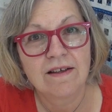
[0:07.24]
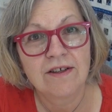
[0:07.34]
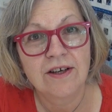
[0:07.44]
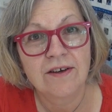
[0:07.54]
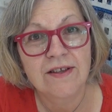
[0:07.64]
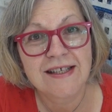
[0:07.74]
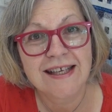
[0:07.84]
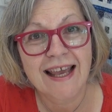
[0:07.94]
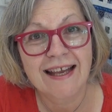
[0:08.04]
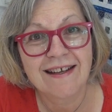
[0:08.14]
Do you hear the
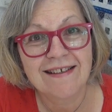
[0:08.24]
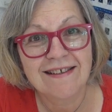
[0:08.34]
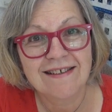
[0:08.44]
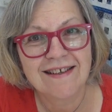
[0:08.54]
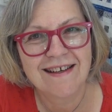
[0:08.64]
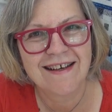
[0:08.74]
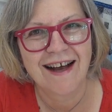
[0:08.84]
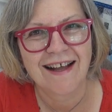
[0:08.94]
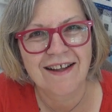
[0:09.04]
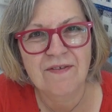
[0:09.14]
cicadas?
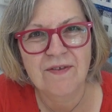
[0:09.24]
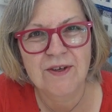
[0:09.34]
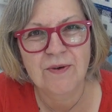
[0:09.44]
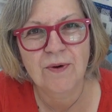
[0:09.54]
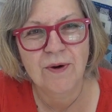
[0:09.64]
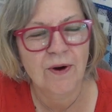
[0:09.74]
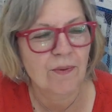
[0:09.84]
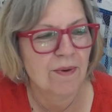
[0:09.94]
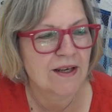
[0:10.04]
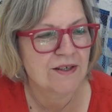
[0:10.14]
I left the door
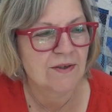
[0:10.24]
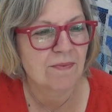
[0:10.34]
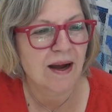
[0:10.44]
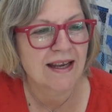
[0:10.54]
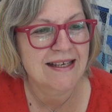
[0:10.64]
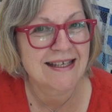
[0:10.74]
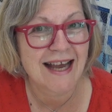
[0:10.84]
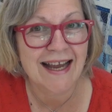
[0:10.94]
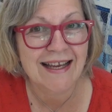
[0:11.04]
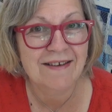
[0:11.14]
open to my
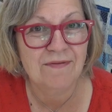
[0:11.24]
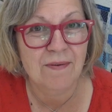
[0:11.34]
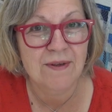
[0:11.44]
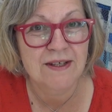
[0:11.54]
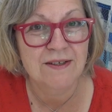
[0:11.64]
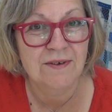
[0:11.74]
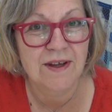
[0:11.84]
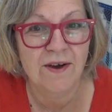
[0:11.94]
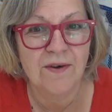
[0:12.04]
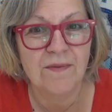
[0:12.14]
deck from the
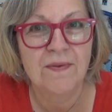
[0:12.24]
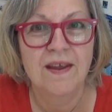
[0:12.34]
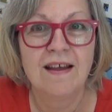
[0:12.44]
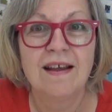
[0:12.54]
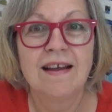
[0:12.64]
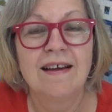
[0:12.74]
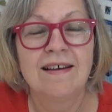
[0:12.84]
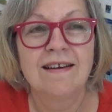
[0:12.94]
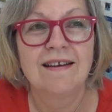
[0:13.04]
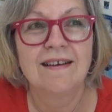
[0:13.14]
studio.
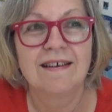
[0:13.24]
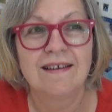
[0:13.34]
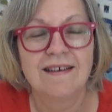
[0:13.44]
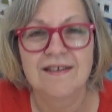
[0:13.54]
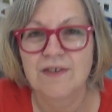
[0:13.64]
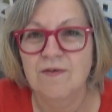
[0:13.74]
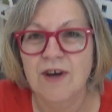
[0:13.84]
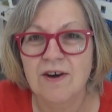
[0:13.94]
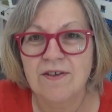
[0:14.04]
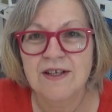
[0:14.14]
So if you
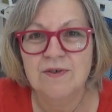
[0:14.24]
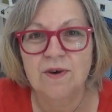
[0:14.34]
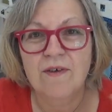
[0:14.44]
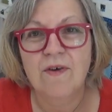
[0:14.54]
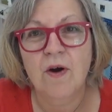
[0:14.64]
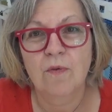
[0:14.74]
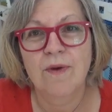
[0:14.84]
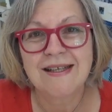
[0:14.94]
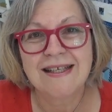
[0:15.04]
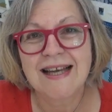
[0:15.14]
hear this sort of
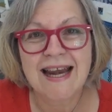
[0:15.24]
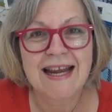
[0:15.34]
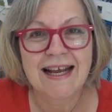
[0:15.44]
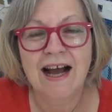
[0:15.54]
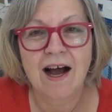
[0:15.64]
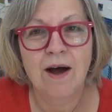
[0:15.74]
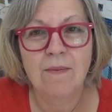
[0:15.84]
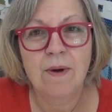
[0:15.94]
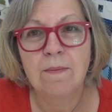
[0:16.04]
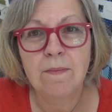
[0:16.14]
resonating
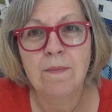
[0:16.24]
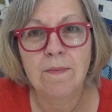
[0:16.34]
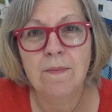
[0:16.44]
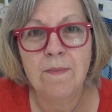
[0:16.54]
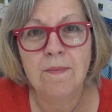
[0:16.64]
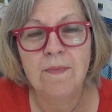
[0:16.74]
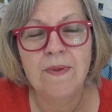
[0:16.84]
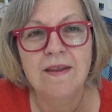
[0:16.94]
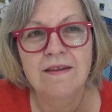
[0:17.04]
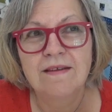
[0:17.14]

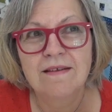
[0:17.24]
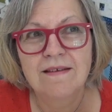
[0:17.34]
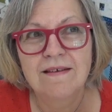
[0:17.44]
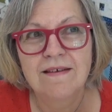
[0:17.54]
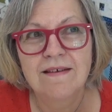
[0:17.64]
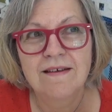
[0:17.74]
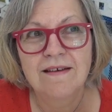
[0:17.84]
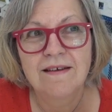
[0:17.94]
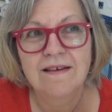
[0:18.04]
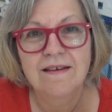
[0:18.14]
hum,
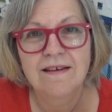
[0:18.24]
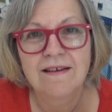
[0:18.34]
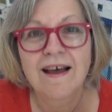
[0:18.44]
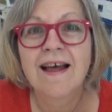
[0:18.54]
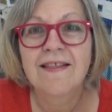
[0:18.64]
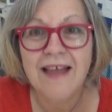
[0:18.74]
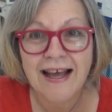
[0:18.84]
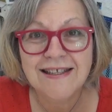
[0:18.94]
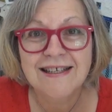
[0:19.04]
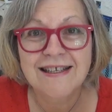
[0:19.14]
hmm,
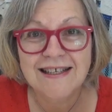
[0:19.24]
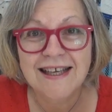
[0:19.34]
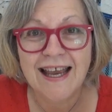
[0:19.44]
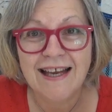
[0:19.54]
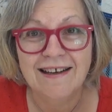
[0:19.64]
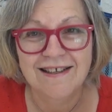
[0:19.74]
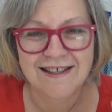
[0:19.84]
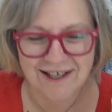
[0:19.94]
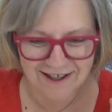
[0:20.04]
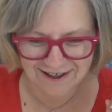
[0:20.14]
that's the cicadas.